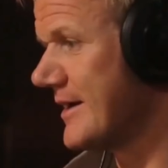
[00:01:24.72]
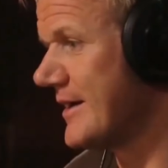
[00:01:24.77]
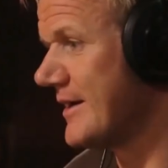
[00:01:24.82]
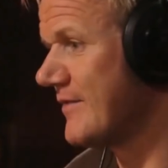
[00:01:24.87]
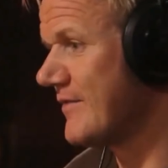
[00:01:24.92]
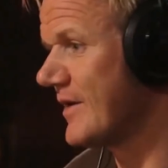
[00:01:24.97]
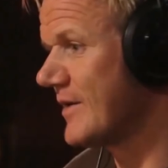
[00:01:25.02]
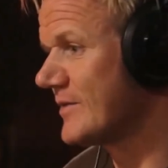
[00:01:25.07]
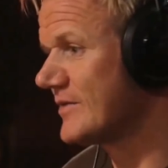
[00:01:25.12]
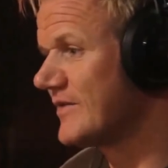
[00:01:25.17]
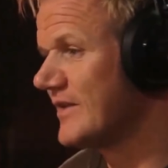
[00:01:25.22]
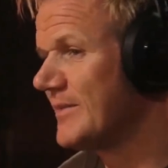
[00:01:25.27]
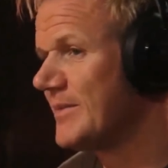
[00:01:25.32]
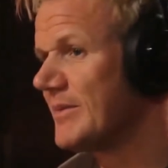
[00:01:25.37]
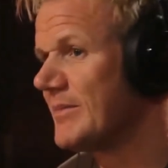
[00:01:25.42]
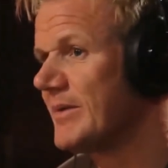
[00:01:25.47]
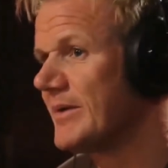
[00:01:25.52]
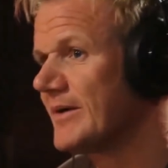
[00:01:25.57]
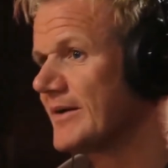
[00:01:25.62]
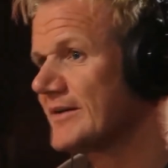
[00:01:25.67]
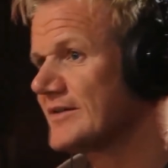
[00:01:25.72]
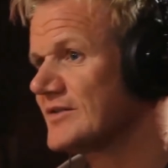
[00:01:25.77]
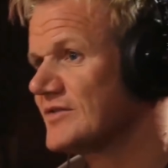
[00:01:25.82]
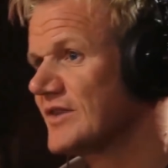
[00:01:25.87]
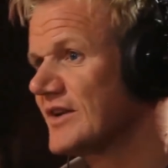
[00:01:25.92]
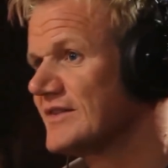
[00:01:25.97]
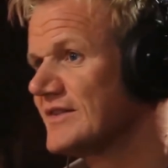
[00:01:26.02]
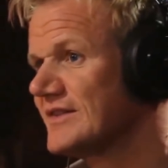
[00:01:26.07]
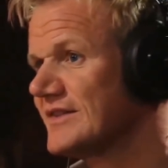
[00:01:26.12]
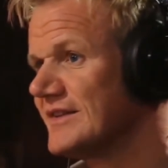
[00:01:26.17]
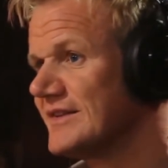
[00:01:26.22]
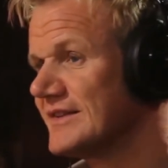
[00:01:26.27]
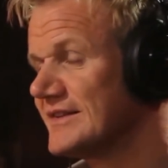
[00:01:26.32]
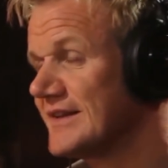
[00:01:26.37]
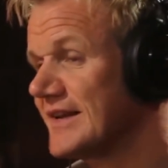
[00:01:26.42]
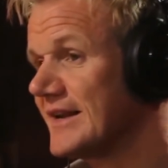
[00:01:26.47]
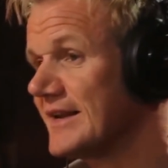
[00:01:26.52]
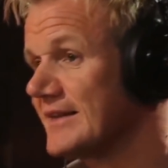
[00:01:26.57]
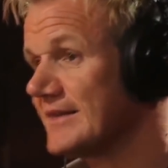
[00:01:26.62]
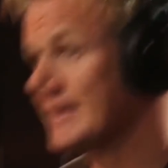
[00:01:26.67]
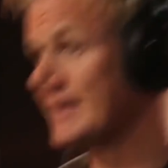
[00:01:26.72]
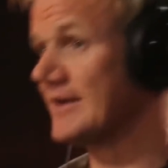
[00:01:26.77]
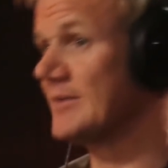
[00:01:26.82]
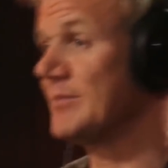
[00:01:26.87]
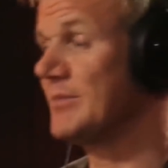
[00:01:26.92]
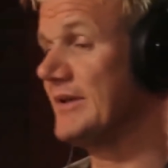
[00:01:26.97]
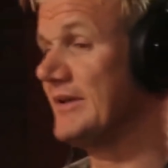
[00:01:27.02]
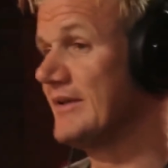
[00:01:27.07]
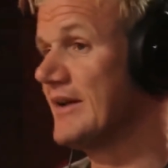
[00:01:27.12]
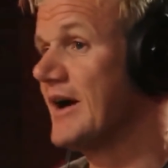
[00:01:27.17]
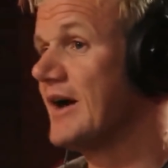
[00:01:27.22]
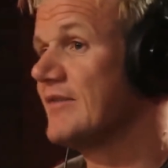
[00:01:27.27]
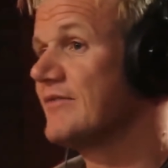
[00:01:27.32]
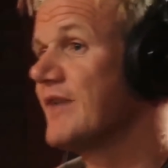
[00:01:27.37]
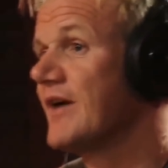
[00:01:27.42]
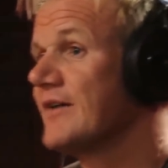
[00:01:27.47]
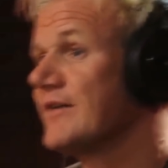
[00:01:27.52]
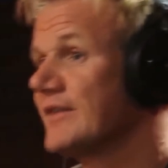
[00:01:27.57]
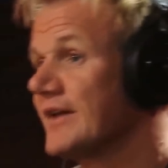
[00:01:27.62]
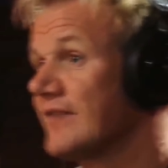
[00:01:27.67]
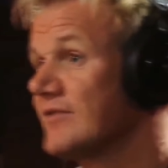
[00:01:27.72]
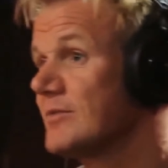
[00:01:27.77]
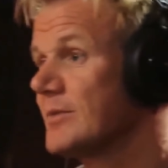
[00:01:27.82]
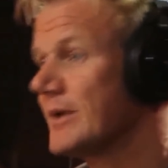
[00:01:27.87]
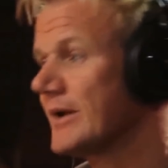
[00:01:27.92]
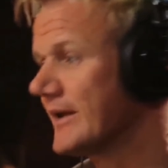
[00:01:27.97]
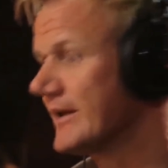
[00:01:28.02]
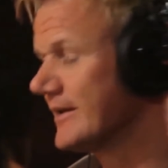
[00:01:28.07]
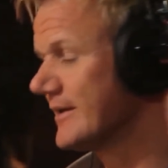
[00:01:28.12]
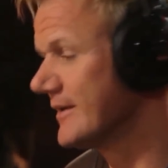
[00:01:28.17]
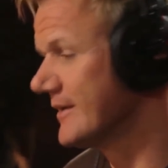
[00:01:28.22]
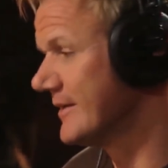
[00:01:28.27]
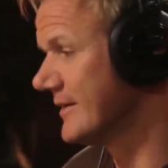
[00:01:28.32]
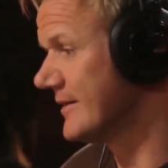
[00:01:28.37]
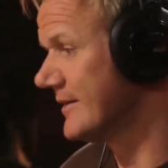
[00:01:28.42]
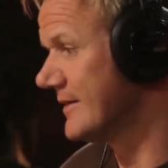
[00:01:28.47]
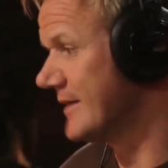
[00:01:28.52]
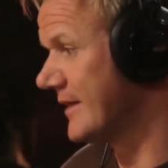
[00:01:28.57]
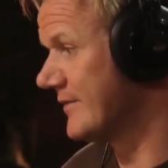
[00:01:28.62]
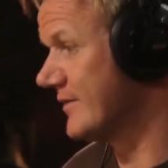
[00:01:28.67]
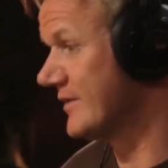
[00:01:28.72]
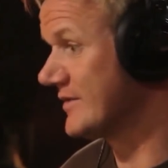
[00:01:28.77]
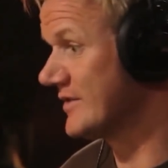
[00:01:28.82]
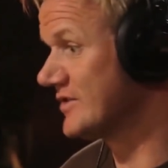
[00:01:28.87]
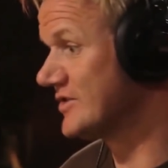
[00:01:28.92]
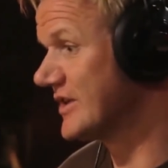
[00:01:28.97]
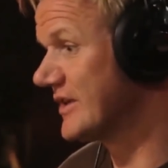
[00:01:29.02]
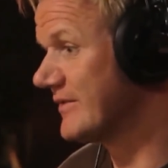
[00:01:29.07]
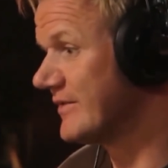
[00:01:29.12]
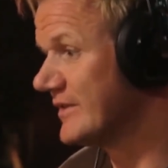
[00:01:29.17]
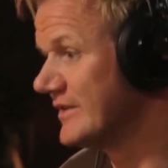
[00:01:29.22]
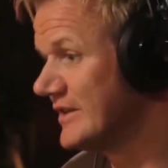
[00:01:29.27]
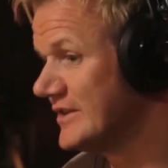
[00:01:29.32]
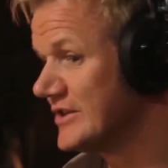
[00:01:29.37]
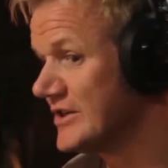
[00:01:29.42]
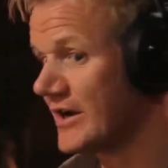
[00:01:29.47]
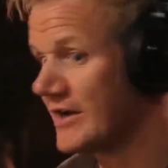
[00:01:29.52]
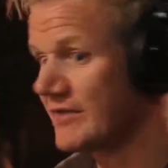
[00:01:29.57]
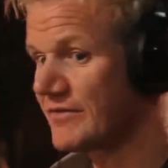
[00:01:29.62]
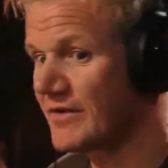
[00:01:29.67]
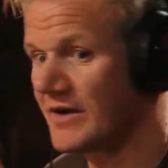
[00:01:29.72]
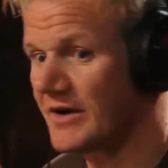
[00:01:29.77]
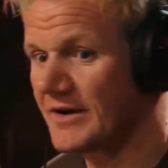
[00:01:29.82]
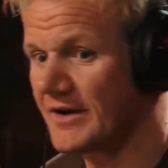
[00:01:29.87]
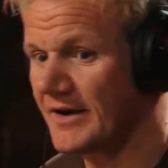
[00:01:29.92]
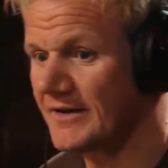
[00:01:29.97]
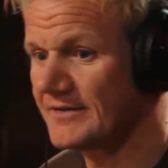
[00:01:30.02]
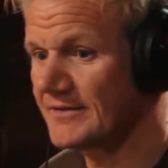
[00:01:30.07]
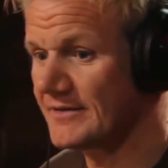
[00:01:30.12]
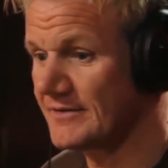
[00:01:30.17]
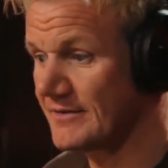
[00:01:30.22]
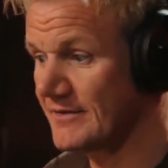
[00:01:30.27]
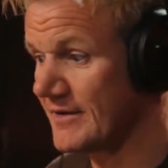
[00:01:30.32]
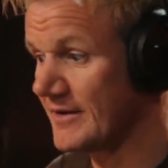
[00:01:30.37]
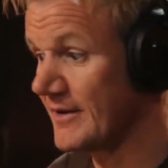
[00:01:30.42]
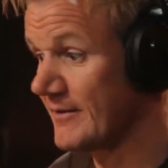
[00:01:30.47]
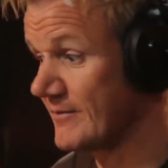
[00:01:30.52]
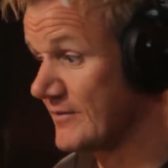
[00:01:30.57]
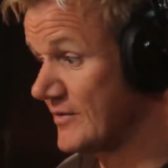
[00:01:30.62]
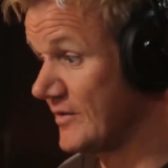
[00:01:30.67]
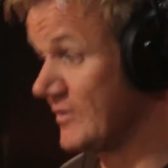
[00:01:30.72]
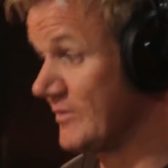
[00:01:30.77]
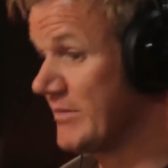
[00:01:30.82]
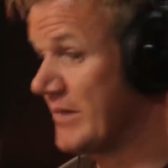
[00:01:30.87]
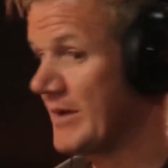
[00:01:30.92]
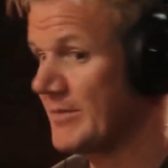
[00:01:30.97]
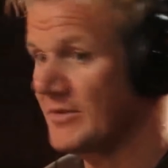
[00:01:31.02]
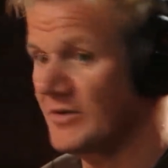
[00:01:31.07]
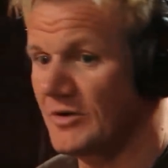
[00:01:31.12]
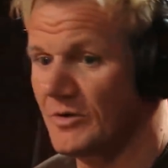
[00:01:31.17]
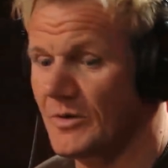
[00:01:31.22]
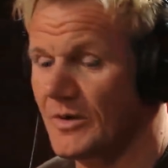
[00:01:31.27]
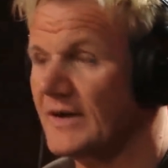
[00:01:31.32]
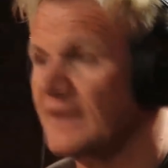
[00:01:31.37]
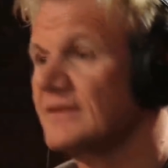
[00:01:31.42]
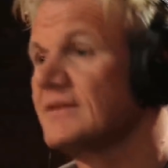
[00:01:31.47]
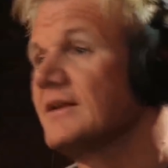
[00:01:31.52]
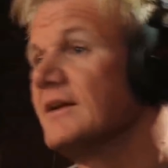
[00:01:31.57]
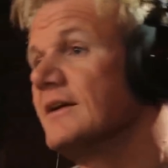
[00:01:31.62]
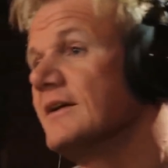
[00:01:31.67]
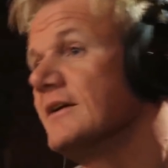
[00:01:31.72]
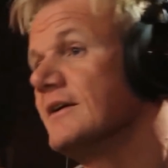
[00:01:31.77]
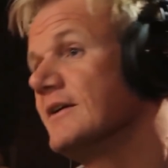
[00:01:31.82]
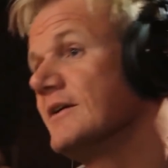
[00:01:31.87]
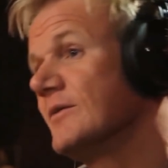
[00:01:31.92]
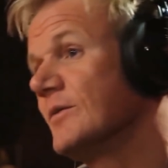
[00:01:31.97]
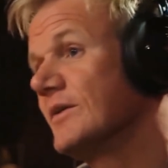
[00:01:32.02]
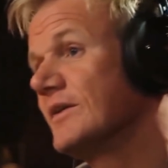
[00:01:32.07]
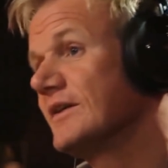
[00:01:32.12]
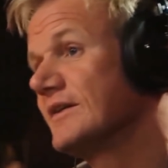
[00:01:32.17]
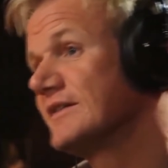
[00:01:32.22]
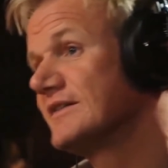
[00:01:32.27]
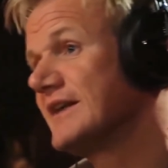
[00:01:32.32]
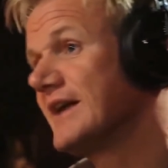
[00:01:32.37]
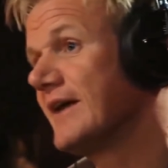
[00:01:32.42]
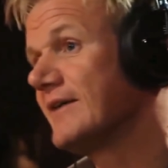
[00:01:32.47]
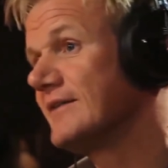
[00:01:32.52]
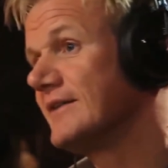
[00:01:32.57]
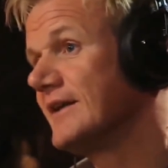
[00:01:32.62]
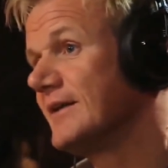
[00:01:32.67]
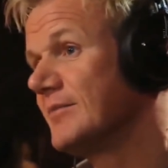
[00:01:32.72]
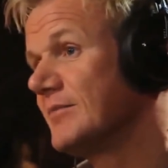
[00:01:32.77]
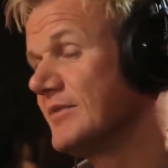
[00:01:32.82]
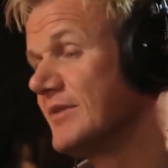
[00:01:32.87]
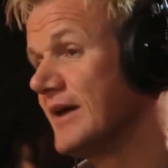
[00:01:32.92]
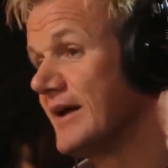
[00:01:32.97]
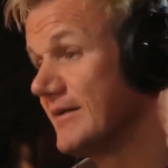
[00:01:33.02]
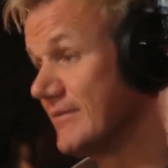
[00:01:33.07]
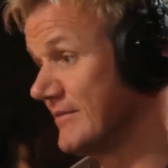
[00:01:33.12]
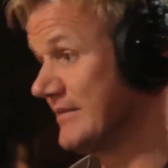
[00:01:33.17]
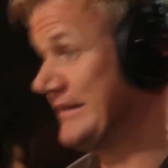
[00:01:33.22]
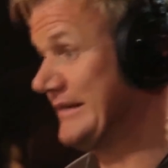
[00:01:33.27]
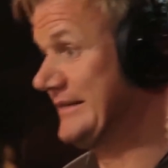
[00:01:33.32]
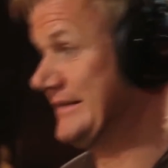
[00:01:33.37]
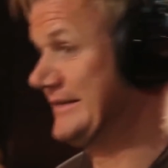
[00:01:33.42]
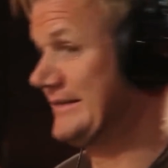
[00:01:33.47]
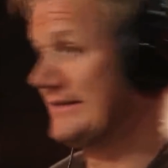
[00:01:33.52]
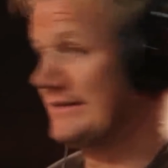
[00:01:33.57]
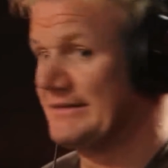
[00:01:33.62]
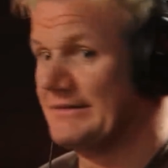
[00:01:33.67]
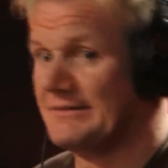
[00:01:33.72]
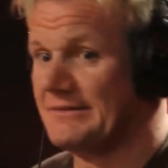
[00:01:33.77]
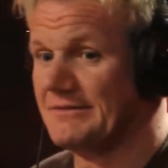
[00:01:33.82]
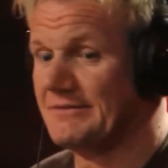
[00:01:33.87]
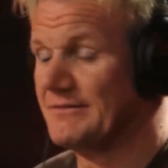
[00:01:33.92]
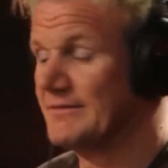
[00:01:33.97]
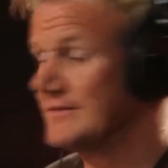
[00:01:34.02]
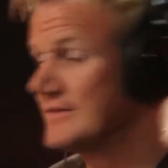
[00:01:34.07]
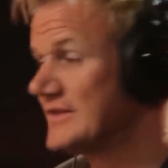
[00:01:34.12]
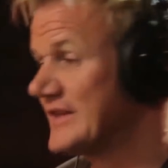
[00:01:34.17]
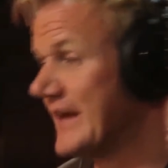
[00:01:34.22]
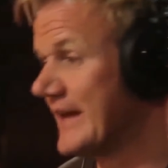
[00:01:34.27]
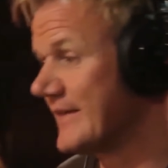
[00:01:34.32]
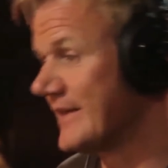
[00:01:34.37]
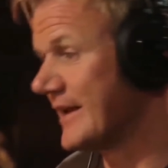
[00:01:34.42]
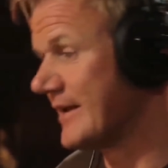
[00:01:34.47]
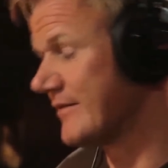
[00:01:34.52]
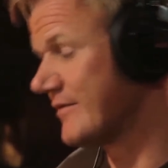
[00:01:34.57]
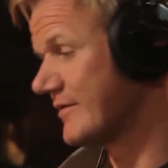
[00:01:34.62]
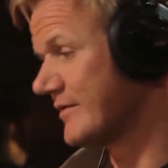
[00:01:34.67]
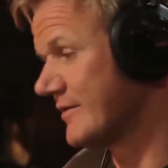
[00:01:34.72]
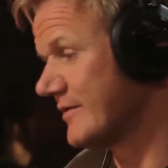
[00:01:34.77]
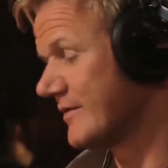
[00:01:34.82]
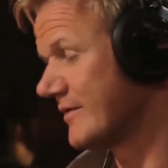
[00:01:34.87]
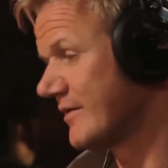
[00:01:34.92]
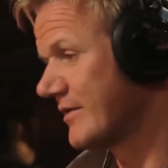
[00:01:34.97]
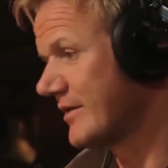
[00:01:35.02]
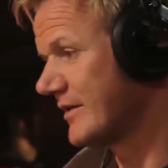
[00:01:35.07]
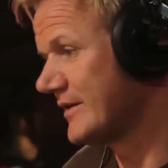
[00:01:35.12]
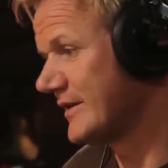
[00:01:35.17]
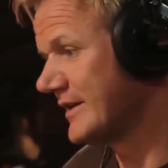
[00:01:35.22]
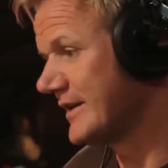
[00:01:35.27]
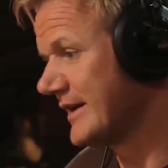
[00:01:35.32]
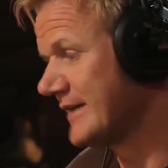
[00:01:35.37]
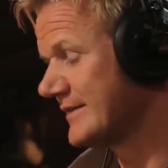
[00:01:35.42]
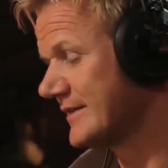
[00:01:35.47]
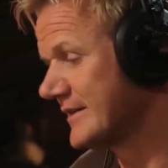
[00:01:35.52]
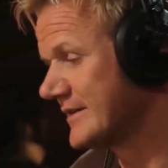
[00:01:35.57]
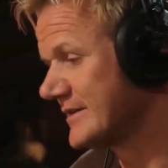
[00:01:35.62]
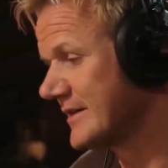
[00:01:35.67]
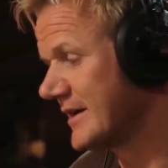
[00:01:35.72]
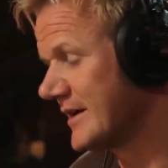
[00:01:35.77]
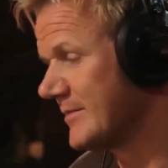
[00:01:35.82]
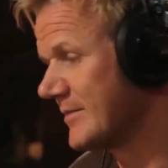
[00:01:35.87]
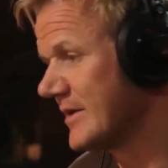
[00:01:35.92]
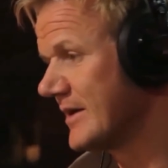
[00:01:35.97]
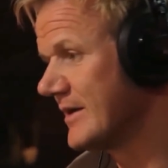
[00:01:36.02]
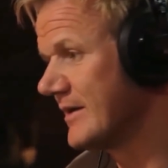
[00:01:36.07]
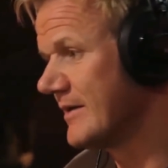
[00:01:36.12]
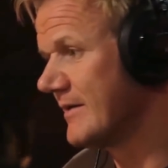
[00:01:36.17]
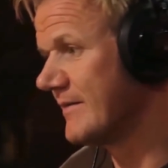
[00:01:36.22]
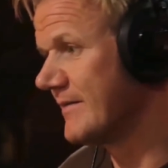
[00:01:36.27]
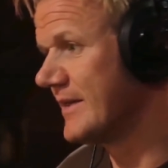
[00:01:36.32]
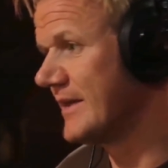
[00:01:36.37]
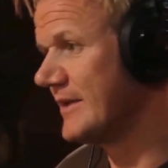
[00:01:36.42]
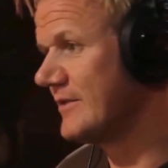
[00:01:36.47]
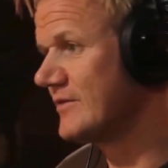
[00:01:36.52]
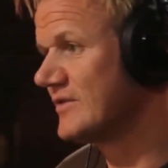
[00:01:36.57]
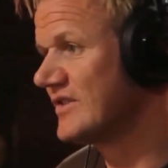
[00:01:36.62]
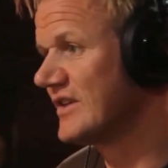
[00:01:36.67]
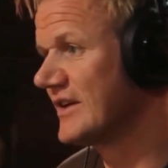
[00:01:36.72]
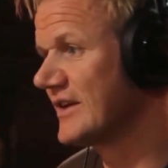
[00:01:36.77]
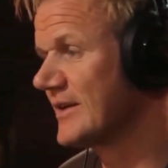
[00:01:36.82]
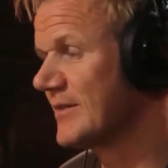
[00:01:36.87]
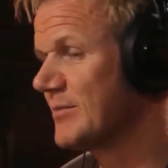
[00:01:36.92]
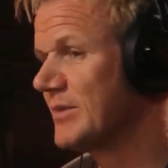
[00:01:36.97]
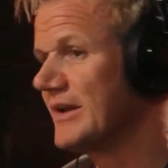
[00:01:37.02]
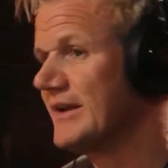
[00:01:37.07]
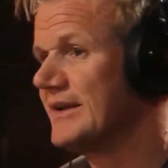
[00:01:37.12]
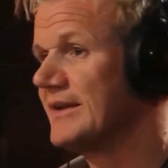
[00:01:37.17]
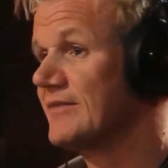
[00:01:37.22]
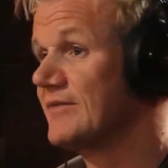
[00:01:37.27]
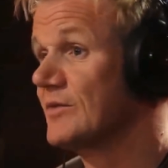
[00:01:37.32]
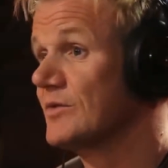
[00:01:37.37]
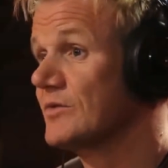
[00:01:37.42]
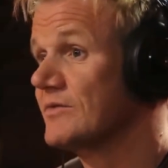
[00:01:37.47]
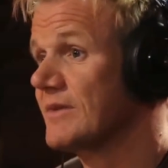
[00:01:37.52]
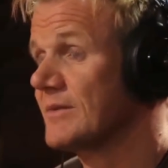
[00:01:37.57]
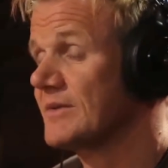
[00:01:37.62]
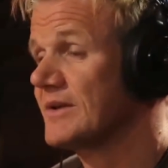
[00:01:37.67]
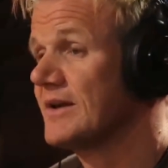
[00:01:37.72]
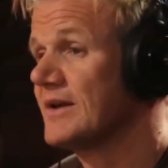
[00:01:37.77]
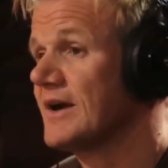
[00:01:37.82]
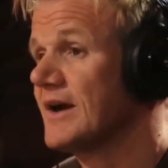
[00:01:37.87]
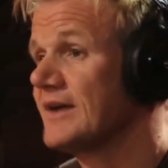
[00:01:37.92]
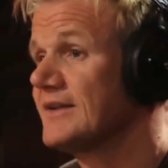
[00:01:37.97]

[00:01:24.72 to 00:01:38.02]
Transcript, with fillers: If I was flipping burgers and dressing Caesar salad, then I'd be high-fiving everybody. If I was a chef at TGI Fridays and doing barbecue wings with a sour dip that was sort of sat there for 30 days at a time, then you'd see a completely different Gordon Ramsay.